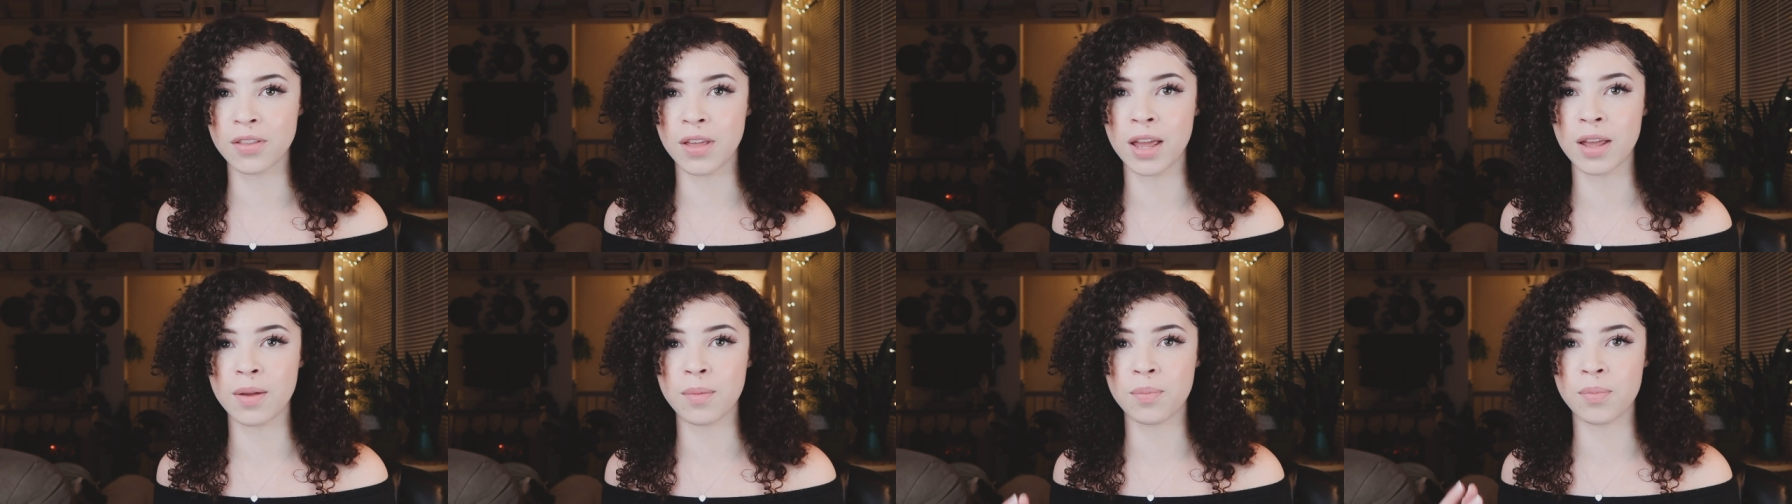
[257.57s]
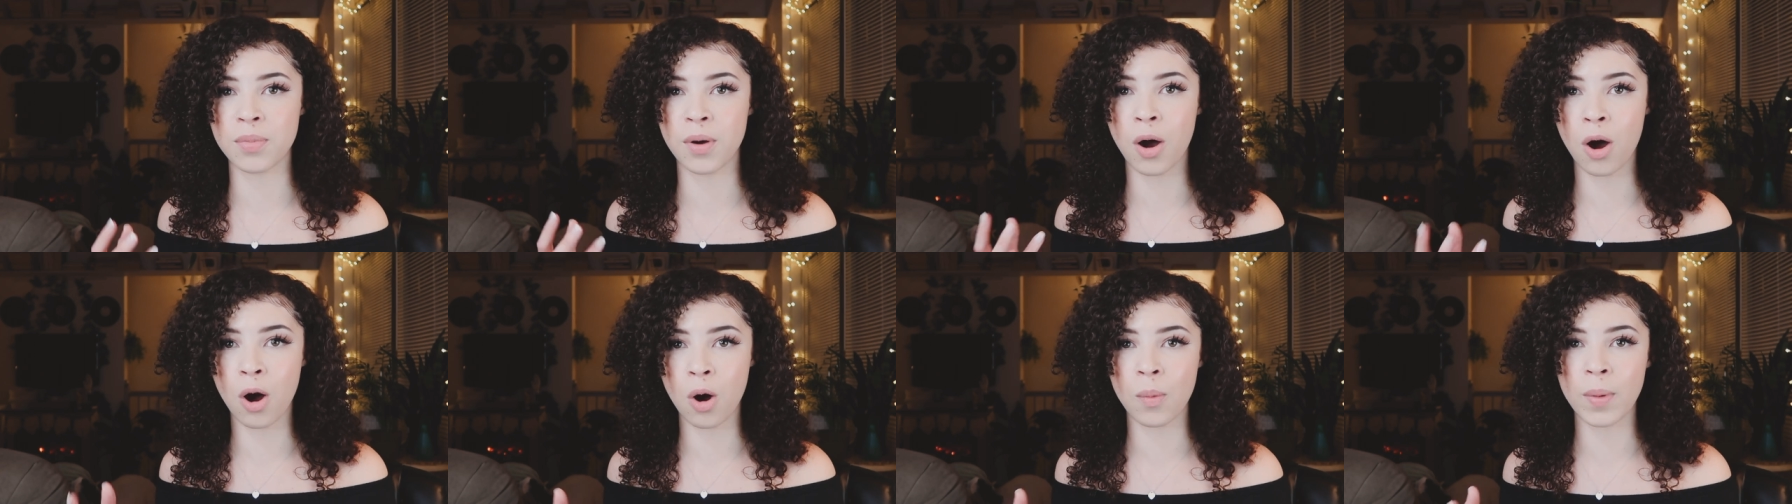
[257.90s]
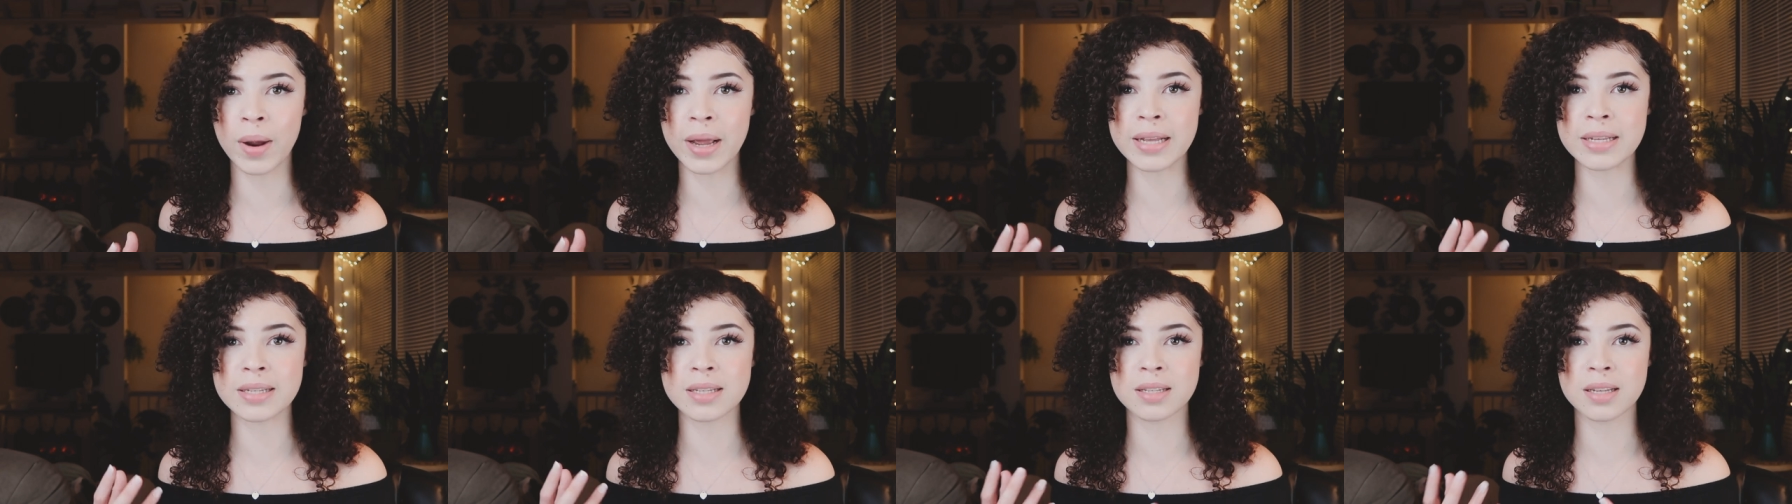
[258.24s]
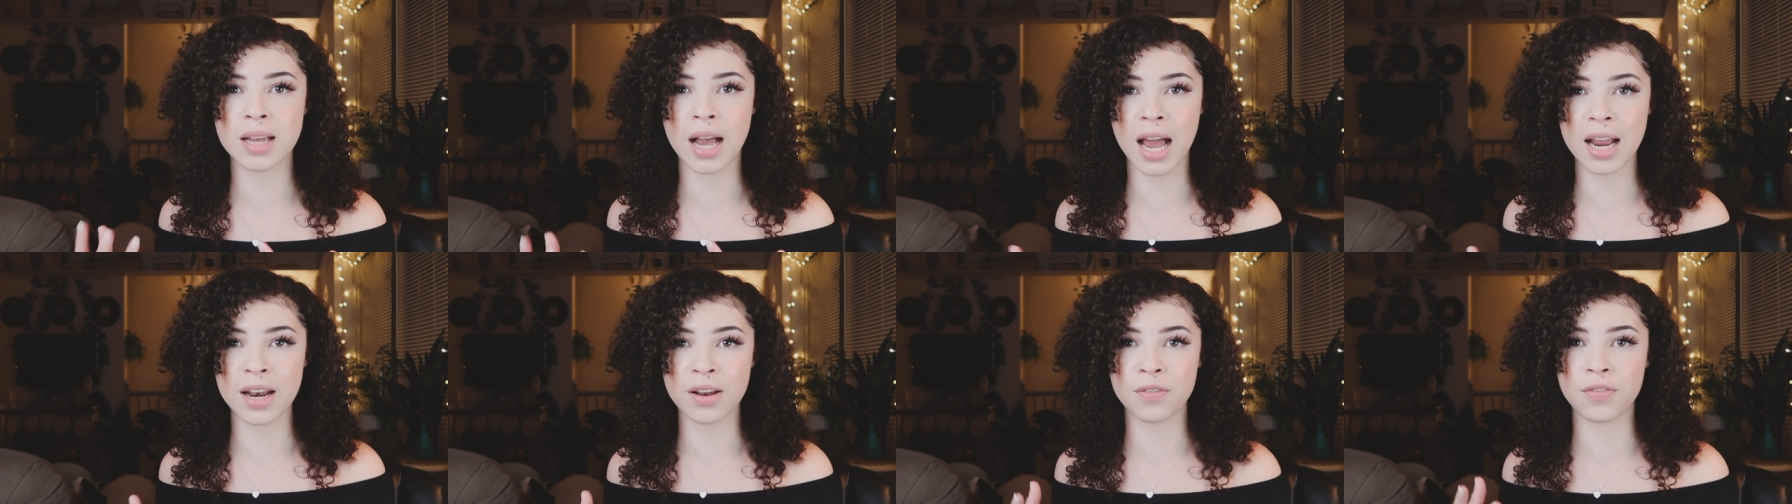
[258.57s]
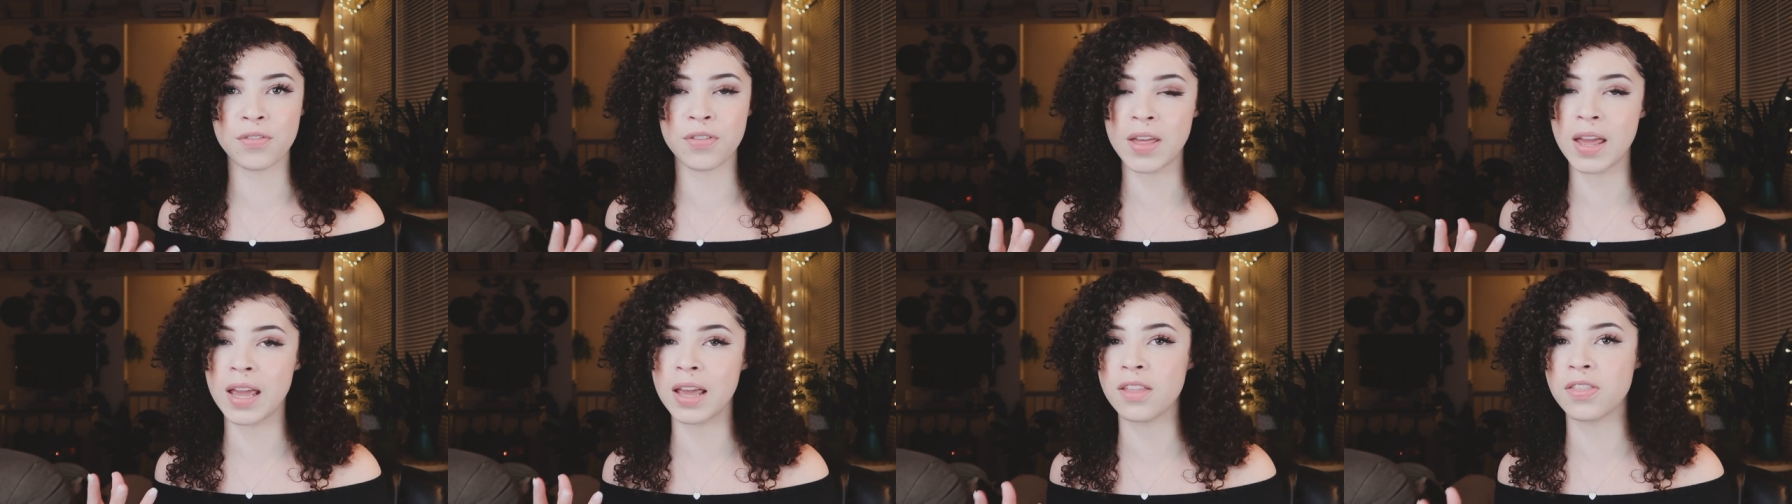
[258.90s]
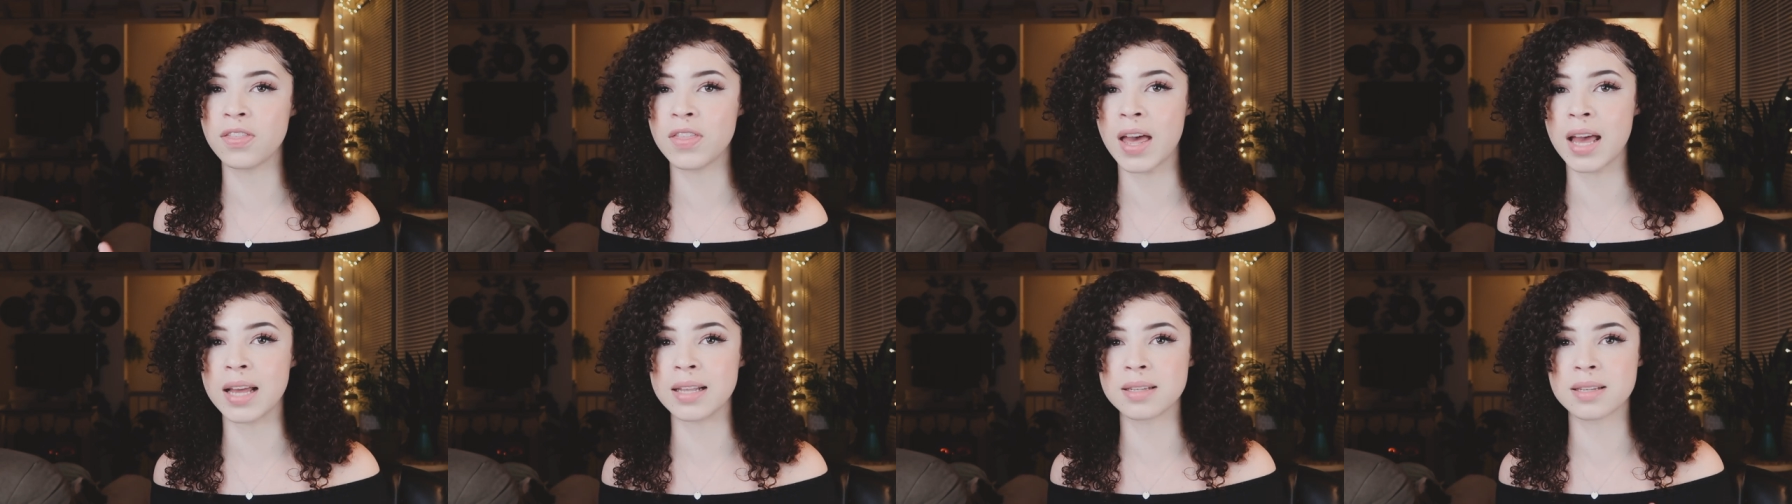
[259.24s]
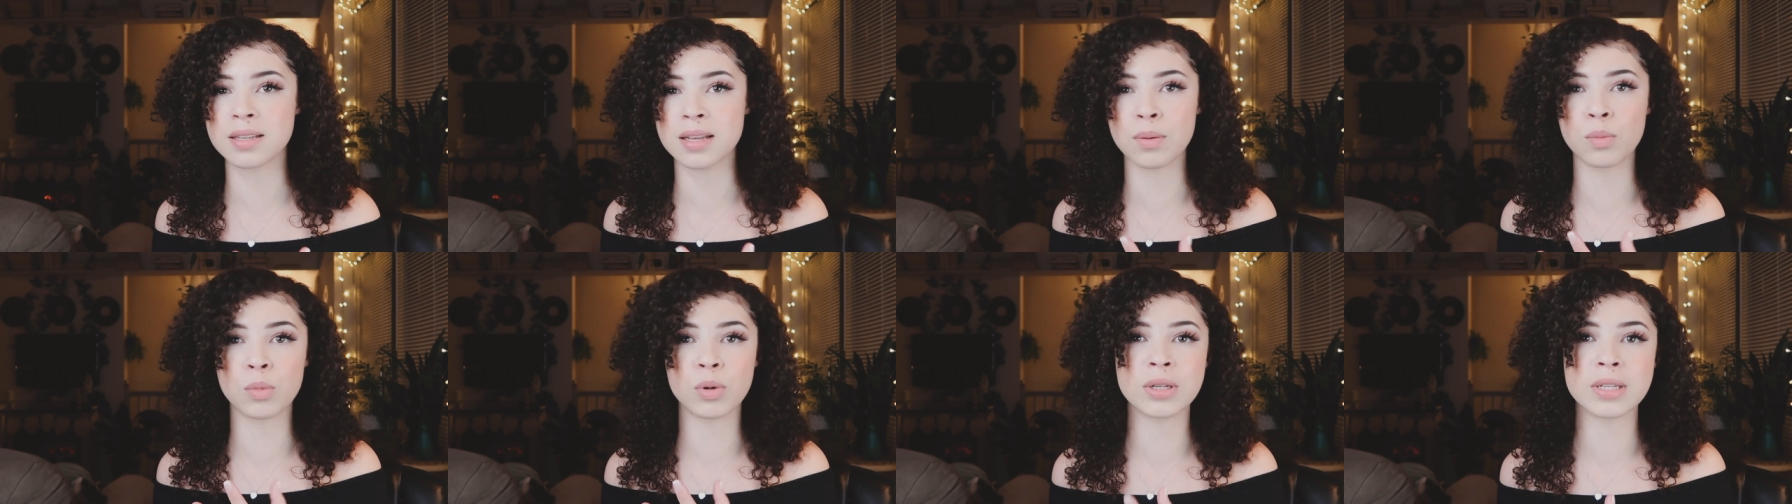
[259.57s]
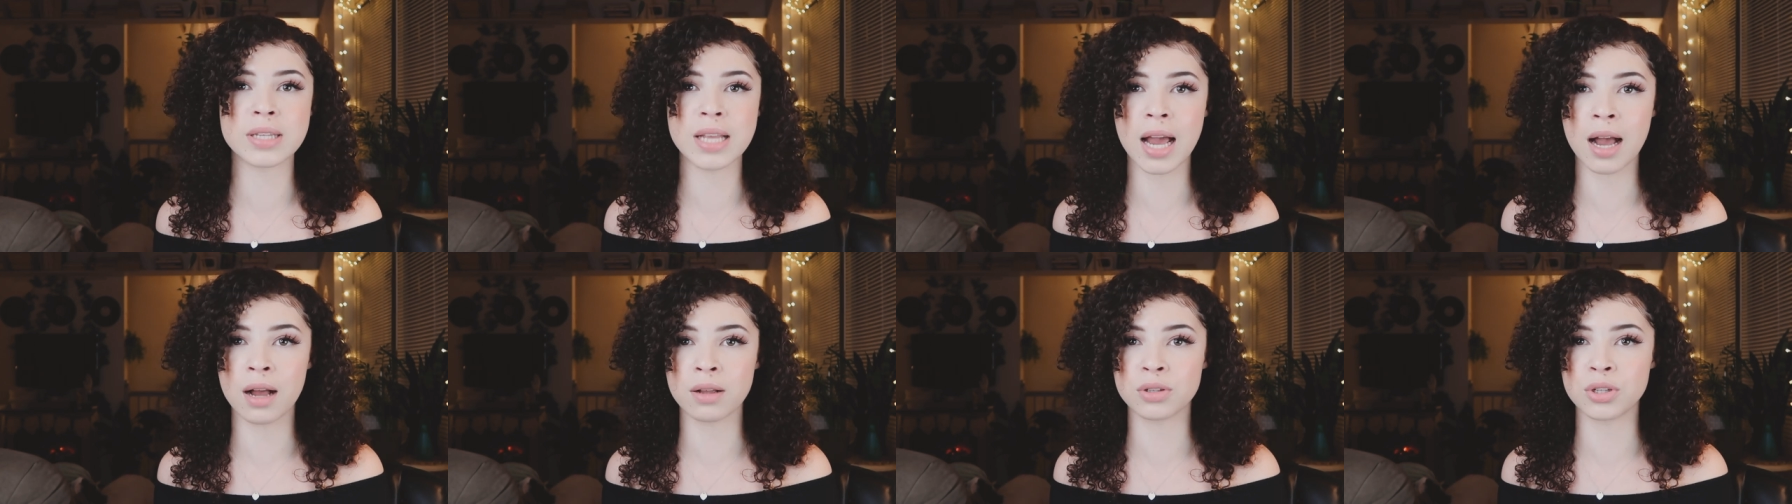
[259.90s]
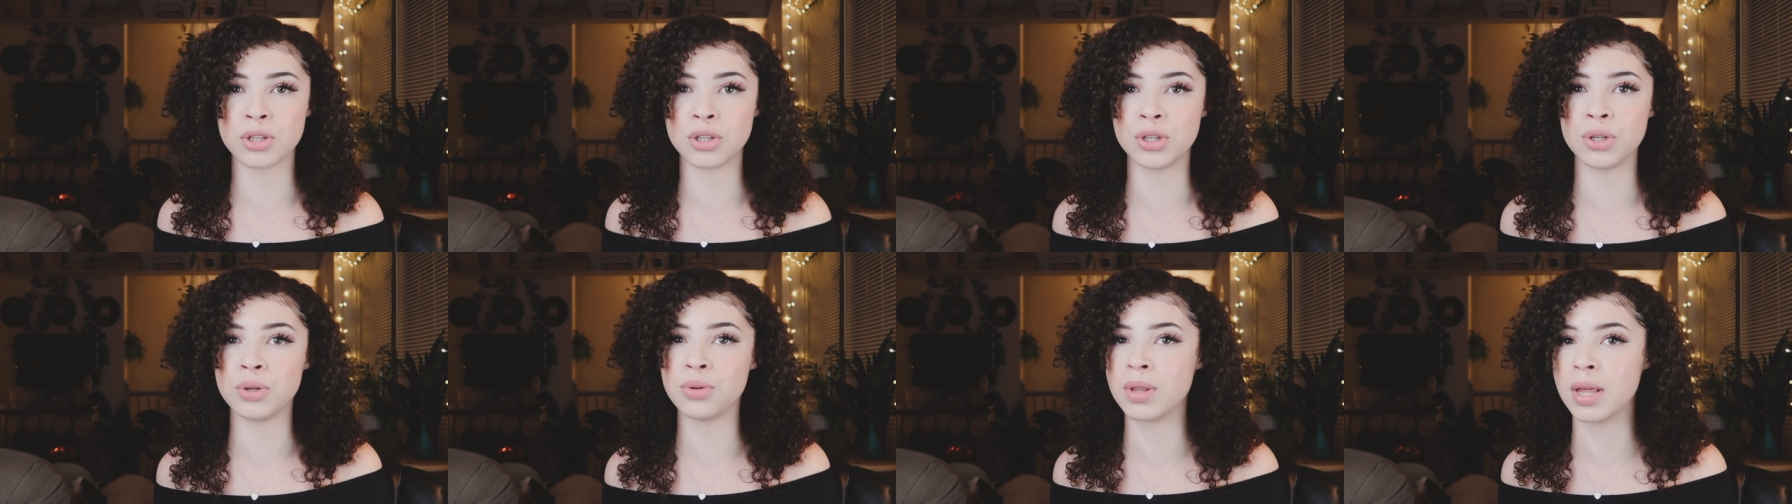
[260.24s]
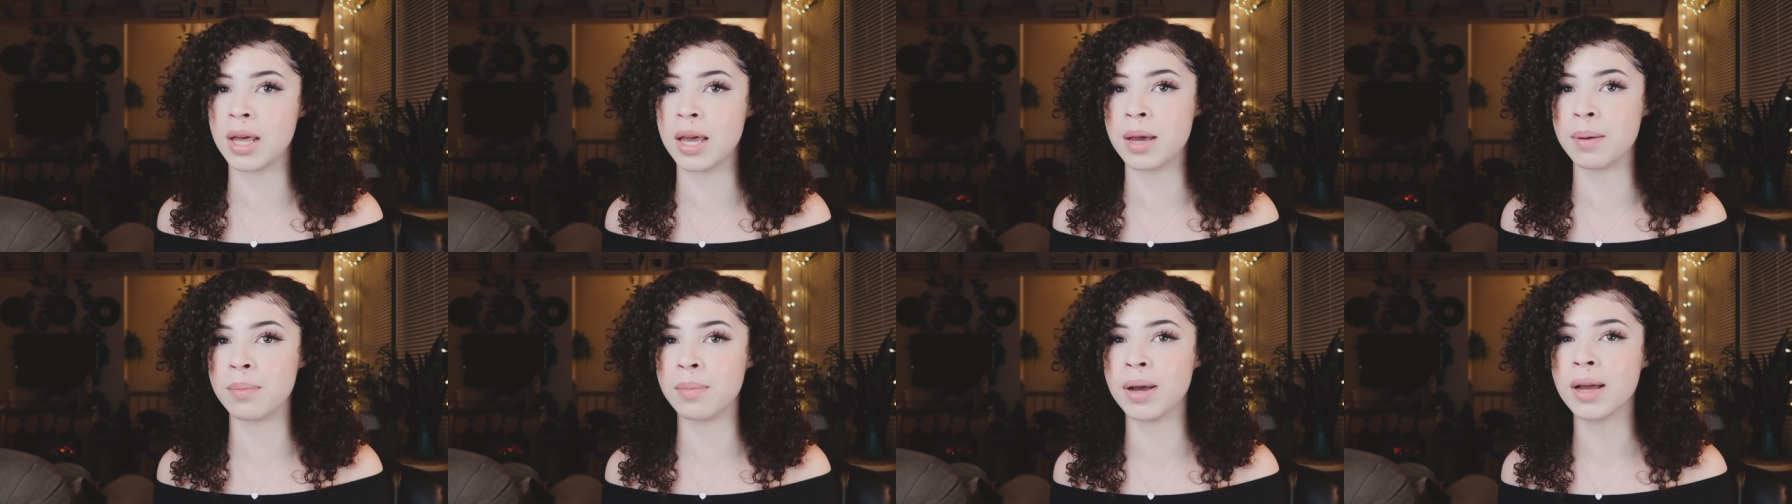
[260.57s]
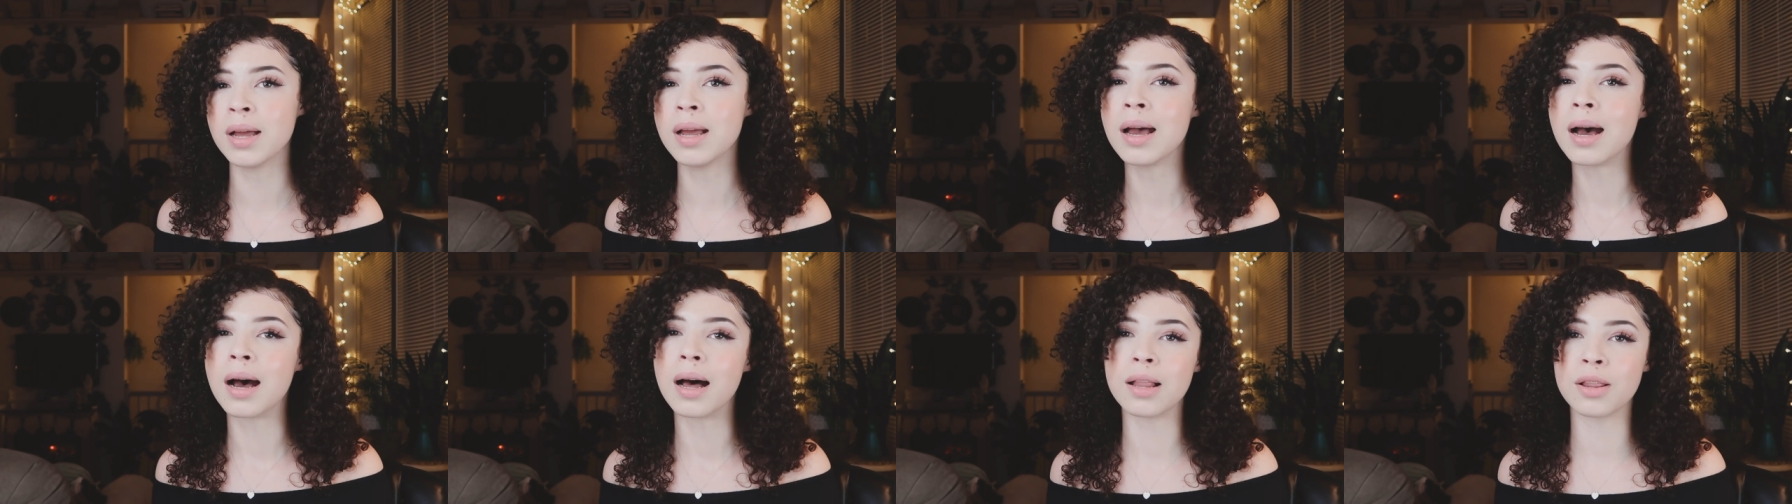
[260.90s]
They always kind of think that someone's out to do them